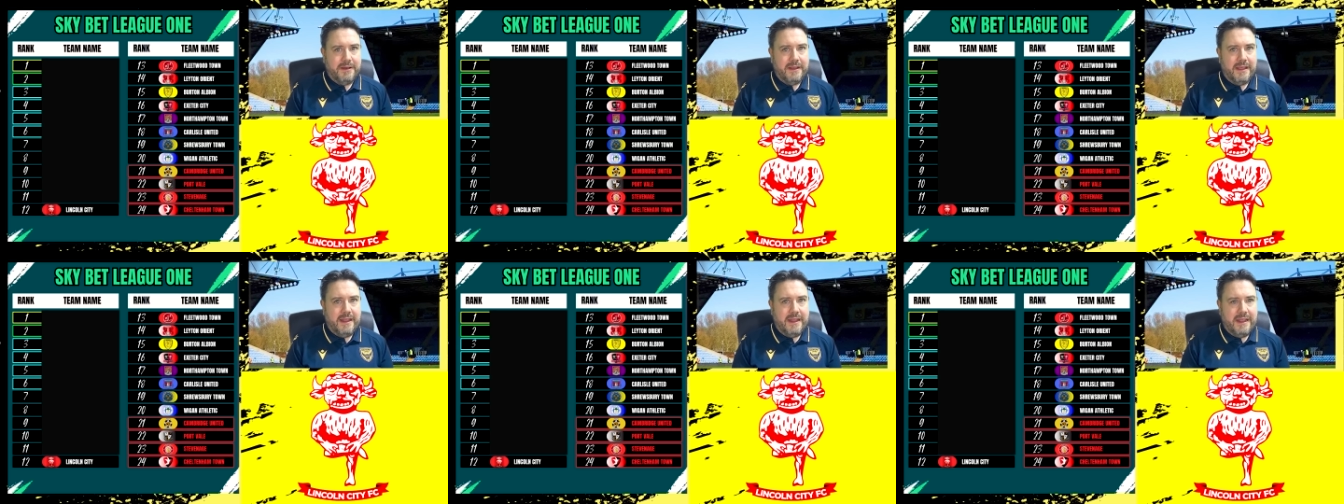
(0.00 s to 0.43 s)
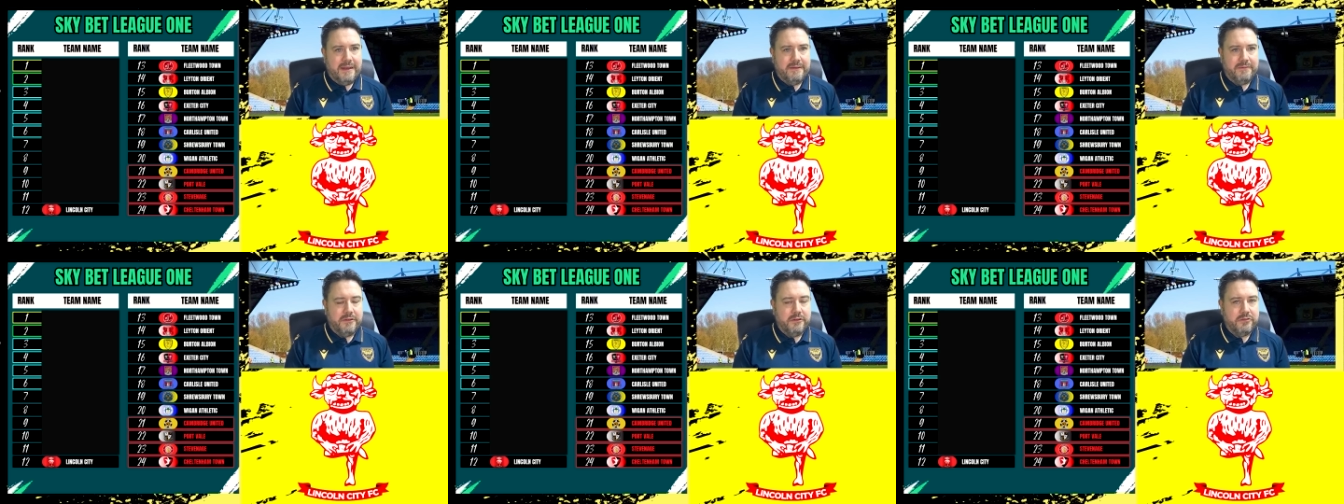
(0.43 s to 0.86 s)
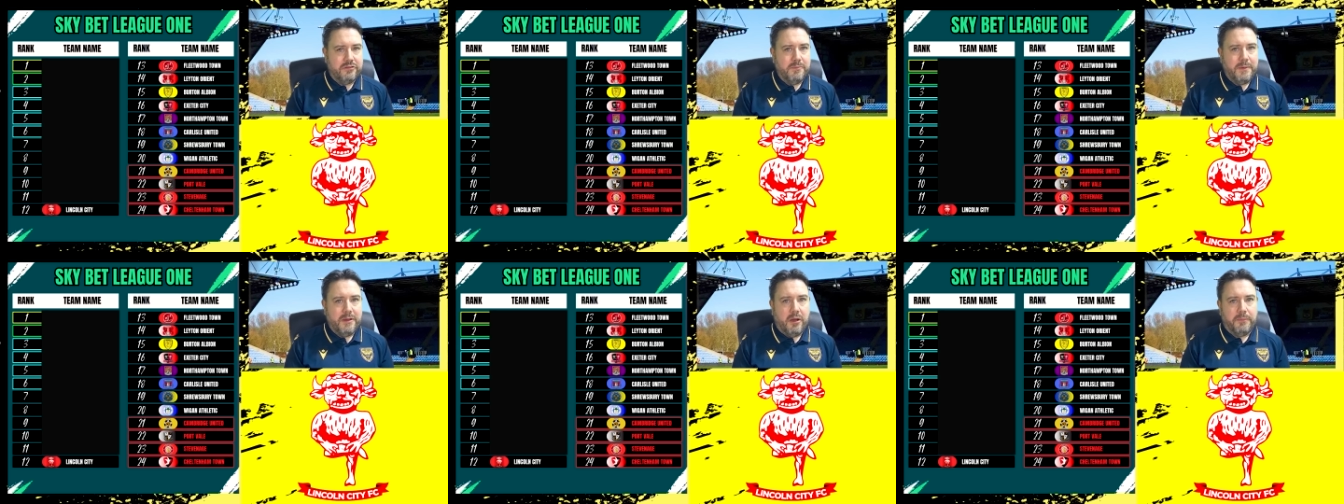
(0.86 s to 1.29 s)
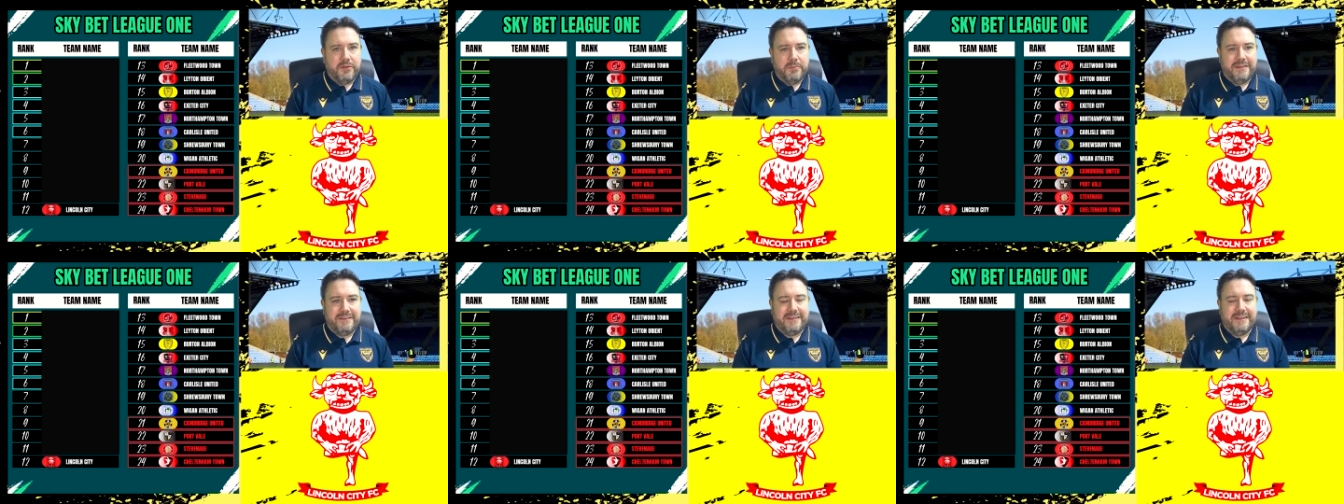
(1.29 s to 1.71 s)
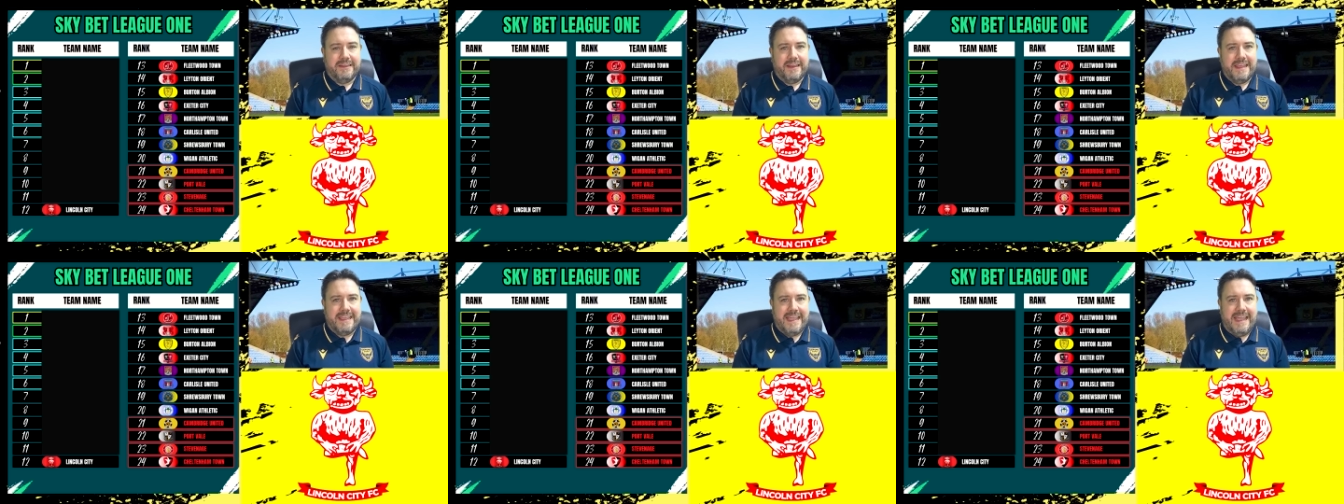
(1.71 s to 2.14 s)
and you should be optimistic that
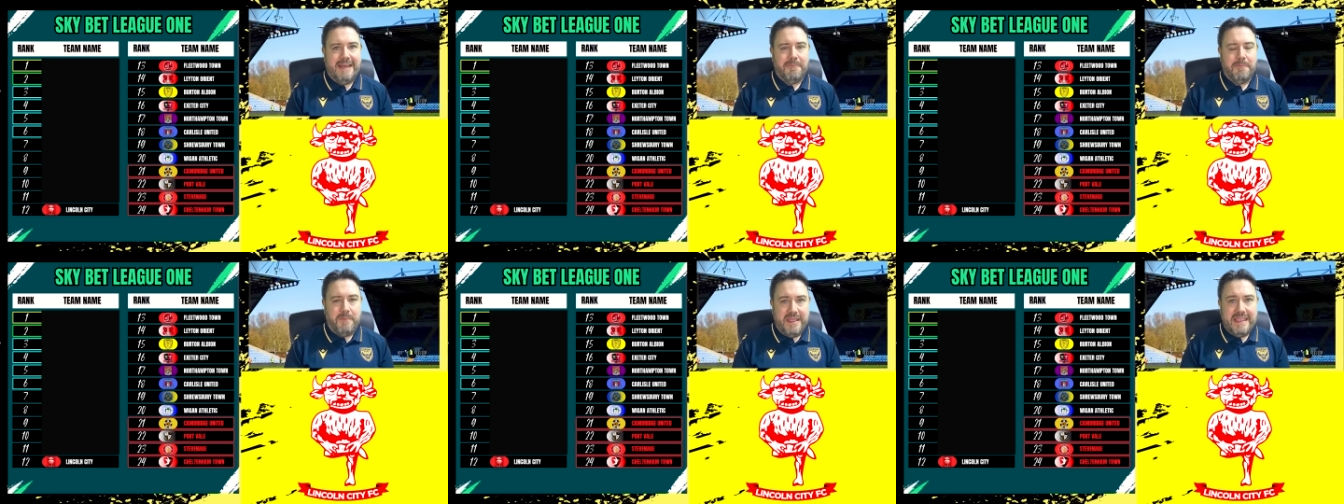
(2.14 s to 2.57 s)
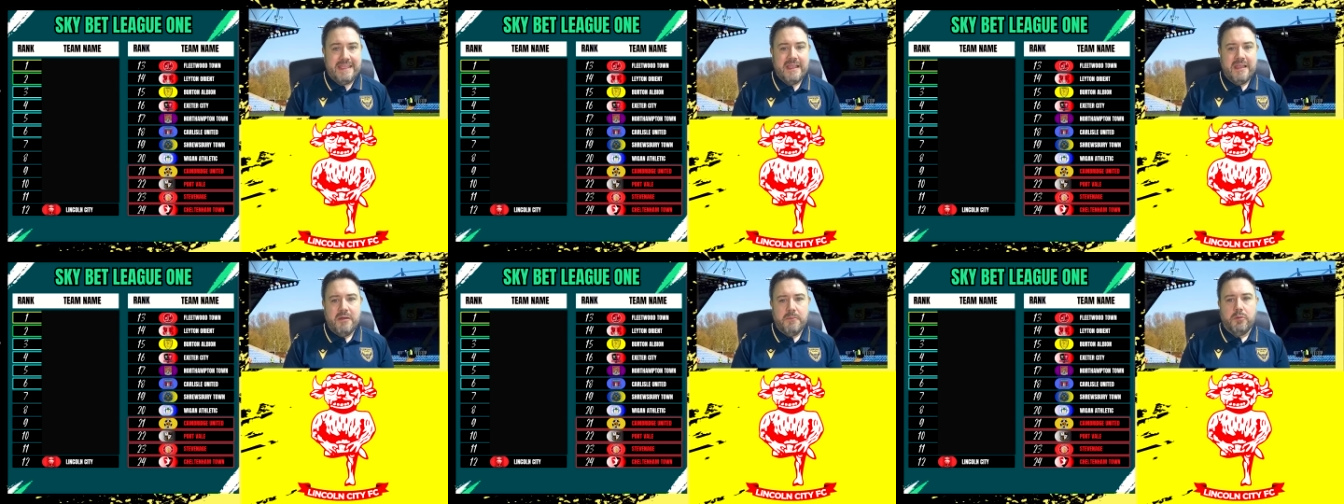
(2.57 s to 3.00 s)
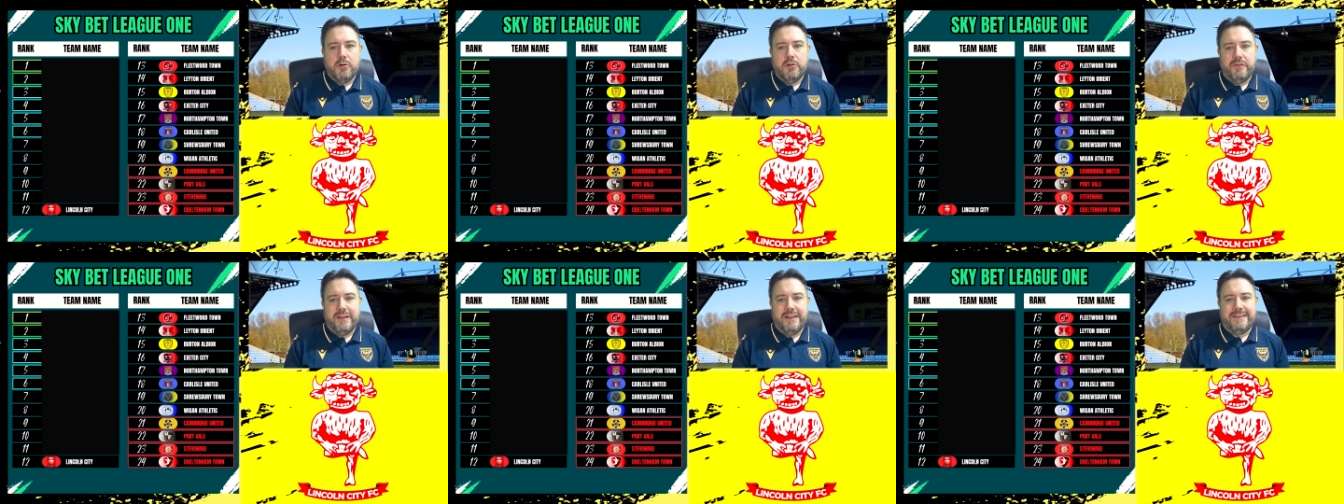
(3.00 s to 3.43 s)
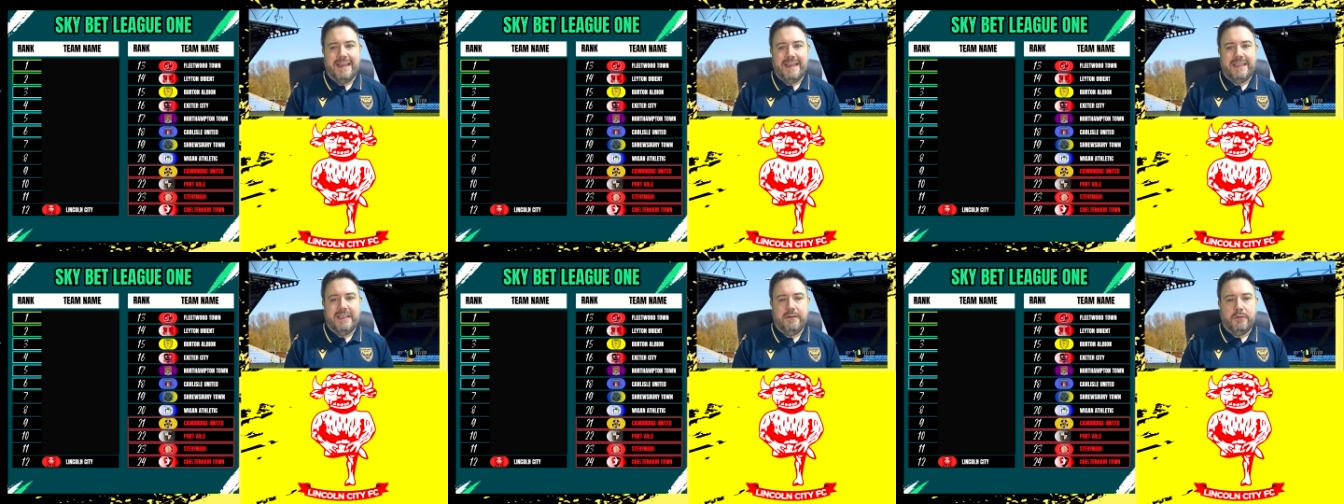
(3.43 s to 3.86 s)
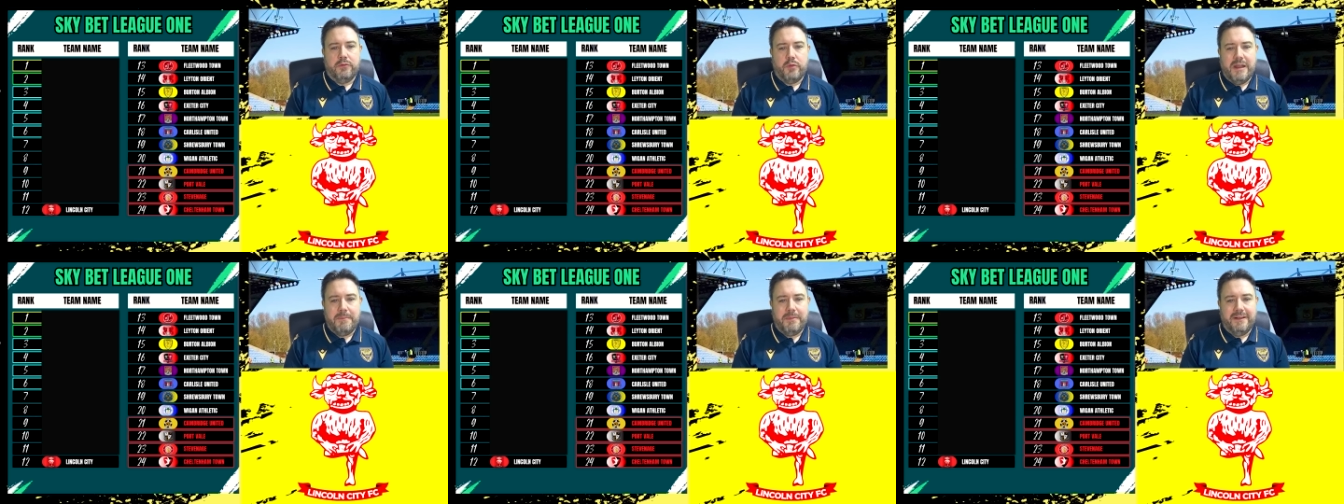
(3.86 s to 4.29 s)
they can be more of an attacking threat,